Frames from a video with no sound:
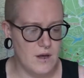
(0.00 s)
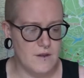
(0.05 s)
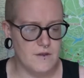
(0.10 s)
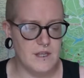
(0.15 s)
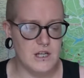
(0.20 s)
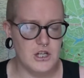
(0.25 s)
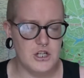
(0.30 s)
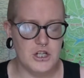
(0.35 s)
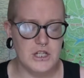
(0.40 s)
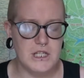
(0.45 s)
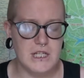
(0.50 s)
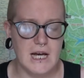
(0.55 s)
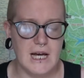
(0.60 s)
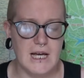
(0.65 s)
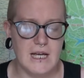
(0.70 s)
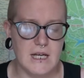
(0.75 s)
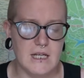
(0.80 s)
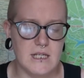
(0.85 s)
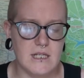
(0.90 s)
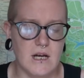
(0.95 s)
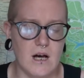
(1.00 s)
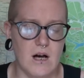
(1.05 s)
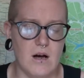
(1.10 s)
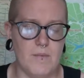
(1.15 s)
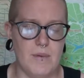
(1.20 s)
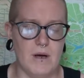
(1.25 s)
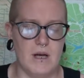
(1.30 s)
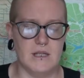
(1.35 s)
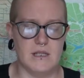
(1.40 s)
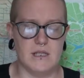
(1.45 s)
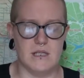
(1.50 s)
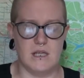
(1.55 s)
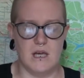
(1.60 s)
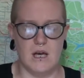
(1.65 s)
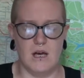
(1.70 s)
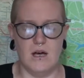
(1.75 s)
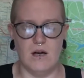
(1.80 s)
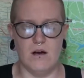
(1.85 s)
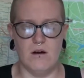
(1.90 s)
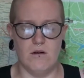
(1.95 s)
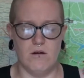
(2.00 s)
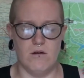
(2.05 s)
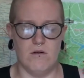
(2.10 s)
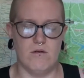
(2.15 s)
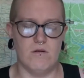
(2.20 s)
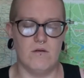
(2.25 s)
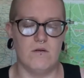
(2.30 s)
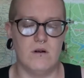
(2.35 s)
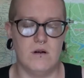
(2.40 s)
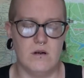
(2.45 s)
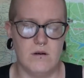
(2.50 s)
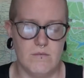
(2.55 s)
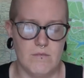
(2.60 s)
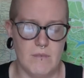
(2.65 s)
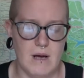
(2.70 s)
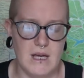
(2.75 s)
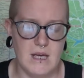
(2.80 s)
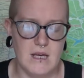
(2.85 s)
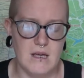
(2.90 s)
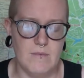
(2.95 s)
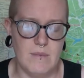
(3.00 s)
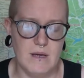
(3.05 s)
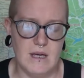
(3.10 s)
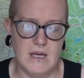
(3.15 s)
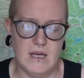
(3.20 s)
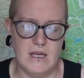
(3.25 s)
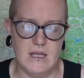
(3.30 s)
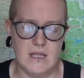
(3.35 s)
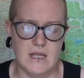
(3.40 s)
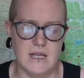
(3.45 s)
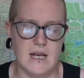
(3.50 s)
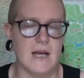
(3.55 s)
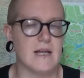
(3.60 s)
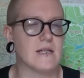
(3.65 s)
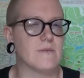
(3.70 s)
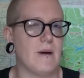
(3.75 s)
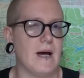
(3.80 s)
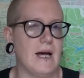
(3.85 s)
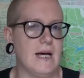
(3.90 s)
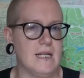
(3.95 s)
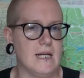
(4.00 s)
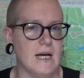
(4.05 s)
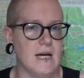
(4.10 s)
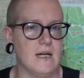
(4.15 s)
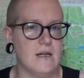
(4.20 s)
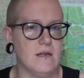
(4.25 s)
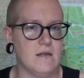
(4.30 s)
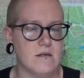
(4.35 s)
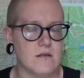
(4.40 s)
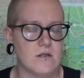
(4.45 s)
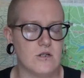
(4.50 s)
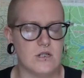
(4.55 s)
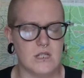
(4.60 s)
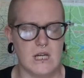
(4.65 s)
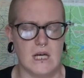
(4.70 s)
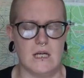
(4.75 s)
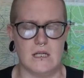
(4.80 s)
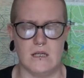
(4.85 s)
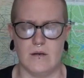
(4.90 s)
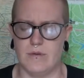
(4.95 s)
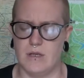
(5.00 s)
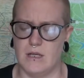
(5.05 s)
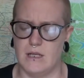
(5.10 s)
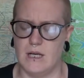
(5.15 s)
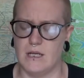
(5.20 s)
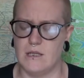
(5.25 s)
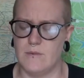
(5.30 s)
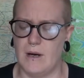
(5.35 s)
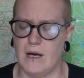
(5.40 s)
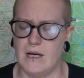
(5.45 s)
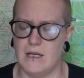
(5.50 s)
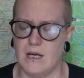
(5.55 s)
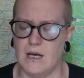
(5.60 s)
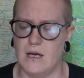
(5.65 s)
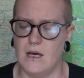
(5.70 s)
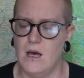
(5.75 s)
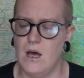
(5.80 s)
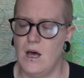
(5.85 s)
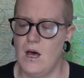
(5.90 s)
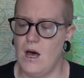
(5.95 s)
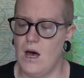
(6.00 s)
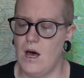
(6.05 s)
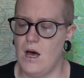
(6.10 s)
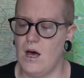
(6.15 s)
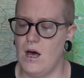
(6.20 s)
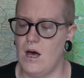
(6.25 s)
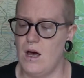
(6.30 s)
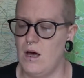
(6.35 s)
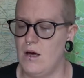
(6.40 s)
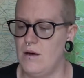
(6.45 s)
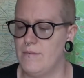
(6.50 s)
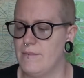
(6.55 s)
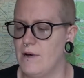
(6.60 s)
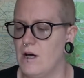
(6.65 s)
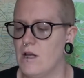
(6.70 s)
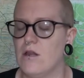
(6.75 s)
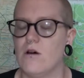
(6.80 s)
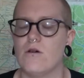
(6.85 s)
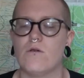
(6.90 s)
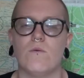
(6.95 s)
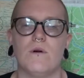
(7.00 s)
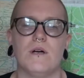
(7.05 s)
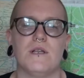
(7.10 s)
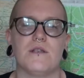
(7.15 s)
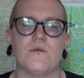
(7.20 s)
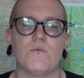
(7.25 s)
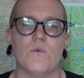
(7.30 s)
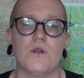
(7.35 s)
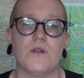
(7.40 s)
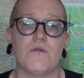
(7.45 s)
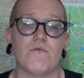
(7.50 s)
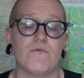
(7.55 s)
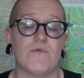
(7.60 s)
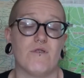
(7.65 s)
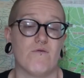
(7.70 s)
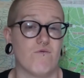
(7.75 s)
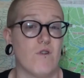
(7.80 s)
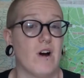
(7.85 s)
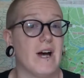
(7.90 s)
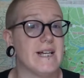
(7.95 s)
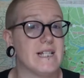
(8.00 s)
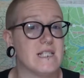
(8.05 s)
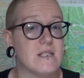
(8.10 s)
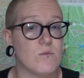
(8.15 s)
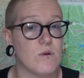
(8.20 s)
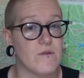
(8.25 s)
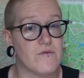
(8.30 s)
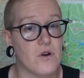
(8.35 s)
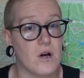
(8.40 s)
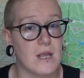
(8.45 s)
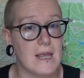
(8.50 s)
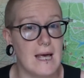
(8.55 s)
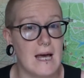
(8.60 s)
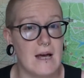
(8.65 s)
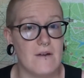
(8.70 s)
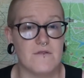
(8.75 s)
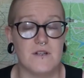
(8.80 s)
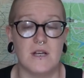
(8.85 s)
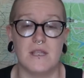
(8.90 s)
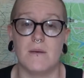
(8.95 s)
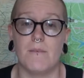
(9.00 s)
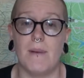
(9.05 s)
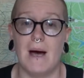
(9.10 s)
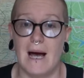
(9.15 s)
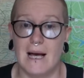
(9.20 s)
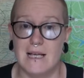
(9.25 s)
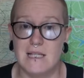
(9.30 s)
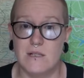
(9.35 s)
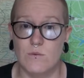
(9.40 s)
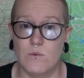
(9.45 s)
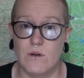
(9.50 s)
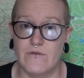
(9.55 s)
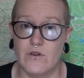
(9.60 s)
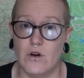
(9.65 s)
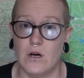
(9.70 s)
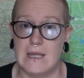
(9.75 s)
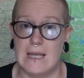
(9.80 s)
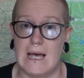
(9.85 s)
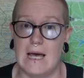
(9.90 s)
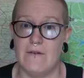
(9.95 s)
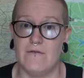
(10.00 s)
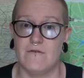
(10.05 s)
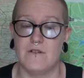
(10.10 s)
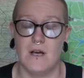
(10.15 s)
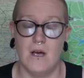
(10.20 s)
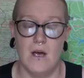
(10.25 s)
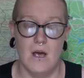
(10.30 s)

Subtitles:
This should take us up until maybe the next payday. Should take us up to the next payday. Along with what the rice that we've got left and the pasta we've got left.